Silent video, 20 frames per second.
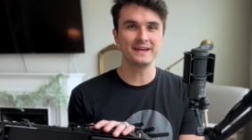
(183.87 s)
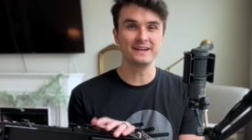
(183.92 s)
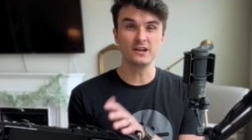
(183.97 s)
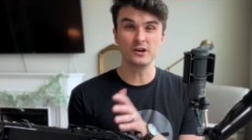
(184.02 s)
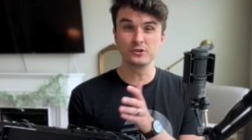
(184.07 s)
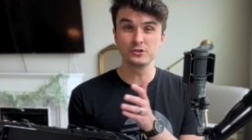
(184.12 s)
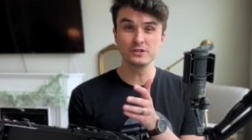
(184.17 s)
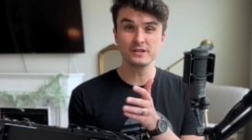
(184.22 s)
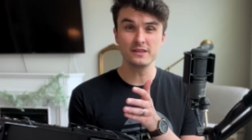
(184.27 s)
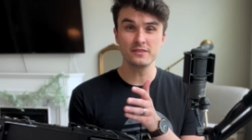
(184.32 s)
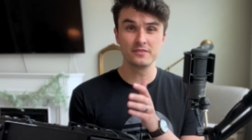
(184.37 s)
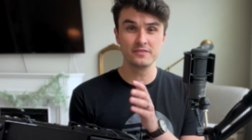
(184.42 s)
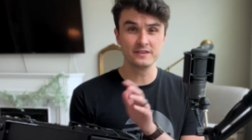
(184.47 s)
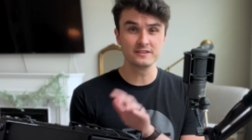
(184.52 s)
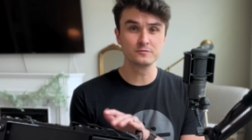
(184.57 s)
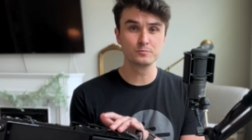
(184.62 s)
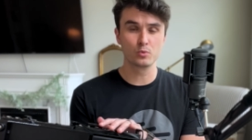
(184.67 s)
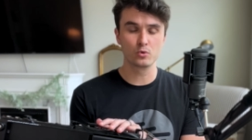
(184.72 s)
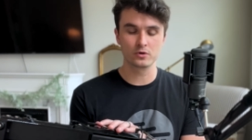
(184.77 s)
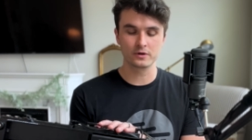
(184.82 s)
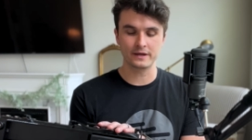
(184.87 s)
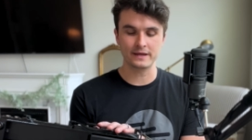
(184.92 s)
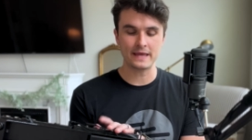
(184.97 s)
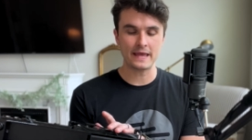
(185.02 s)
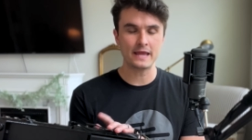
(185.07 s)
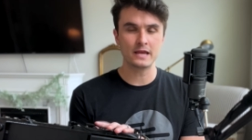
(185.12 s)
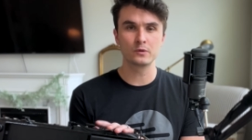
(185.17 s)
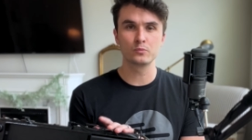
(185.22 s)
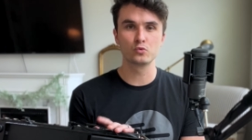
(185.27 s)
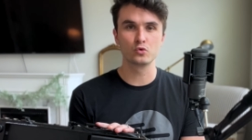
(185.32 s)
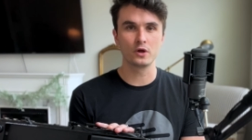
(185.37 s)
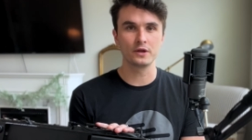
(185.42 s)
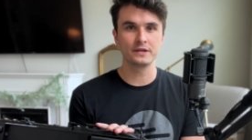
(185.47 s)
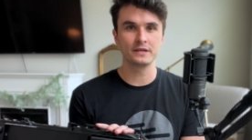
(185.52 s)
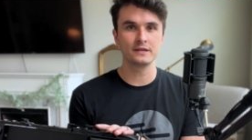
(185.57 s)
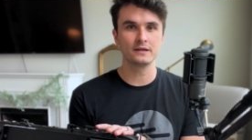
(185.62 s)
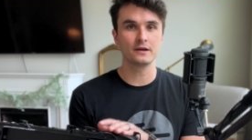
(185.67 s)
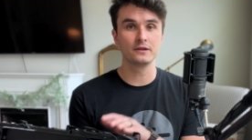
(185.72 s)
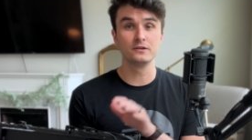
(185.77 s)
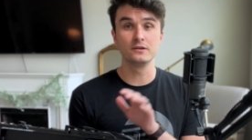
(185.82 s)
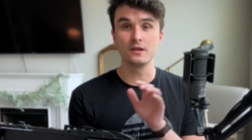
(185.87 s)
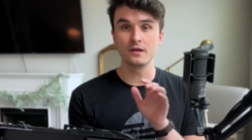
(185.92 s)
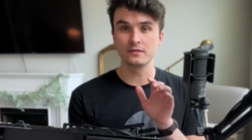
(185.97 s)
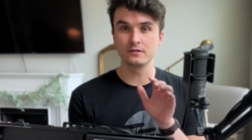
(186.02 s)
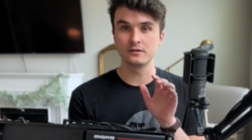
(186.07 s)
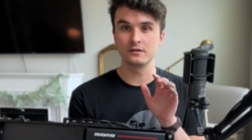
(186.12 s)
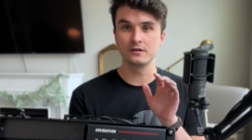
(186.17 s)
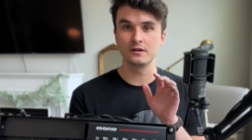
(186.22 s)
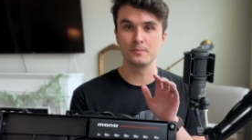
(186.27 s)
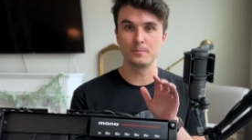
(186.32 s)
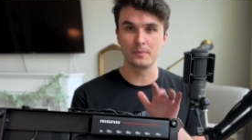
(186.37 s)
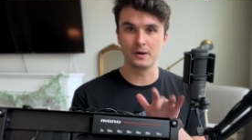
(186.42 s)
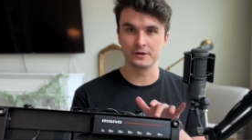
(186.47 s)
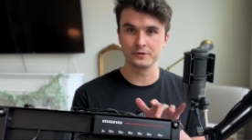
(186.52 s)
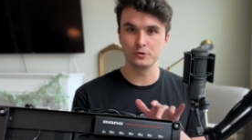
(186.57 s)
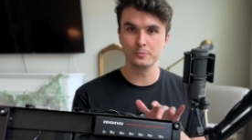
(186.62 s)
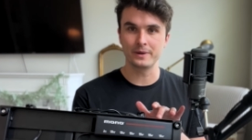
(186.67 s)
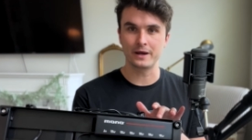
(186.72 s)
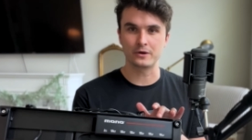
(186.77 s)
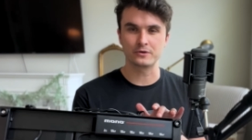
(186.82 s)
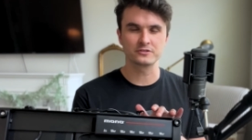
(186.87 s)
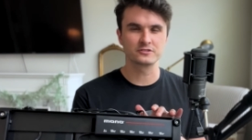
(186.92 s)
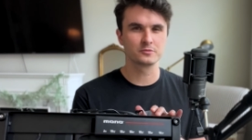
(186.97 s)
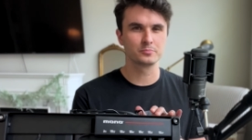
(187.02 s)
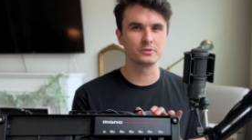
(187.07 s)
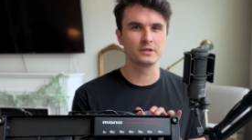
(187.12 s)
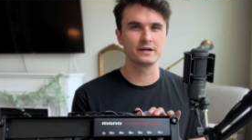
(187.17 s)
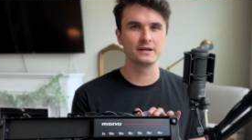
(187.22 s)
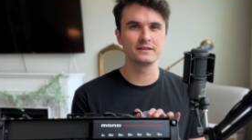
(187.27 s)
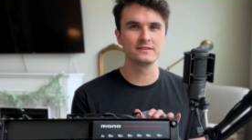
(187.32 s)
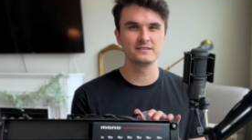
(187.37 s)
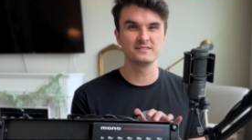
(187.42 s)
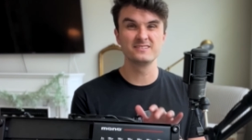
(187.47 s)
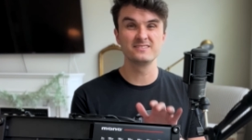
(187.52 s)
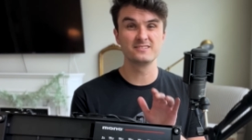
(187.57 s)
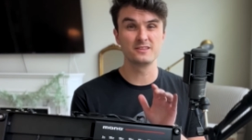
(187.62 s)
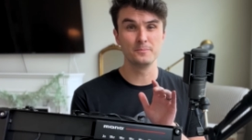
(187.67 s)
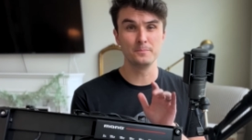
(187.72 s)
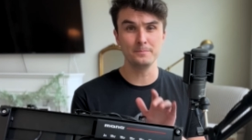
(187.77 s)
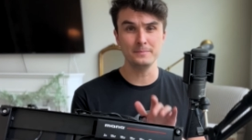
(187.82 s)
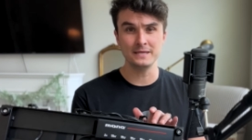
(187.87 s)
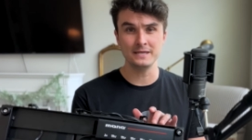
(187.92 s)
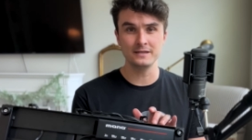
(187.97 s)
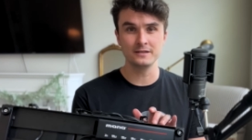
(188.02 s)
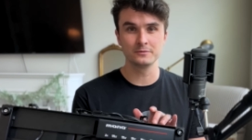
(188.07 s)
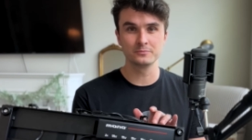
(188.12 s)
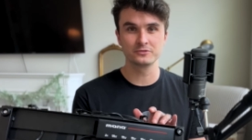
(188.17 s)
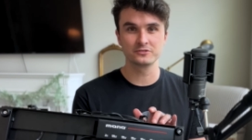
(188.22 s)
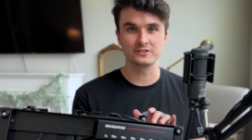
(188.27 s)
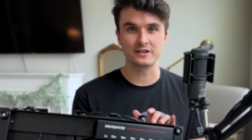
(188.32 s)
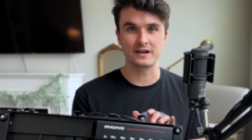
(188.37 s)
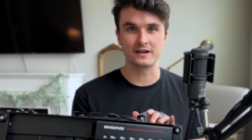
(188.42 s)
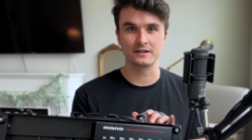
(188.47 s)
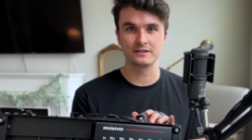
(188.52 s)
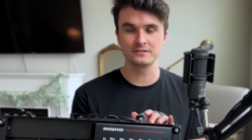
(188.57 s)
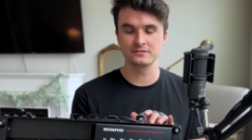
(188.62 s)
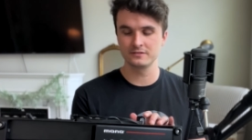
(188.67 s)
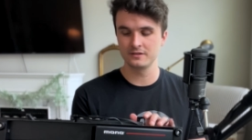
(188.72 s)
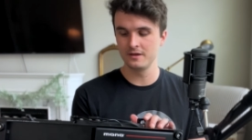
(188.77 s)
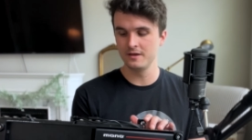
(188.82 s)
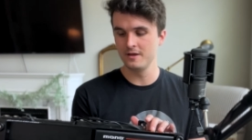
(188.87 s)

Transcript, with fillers: underneath this board, I am running another Mono power supply. This is the medium size.